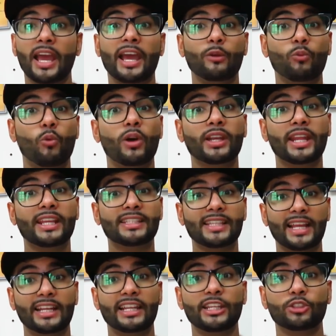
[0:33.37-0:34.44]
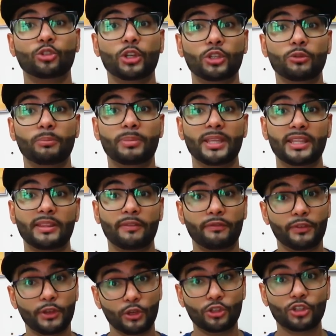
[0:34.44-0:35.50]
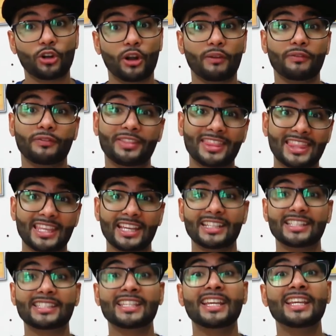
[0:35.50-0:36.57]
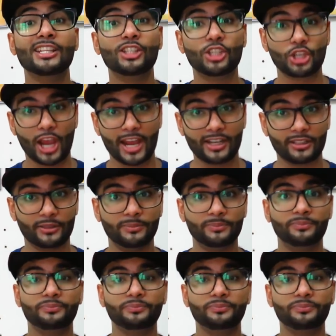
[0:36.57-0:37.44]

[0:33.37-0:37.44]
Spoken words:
and what exactly is going to be the future of this channel.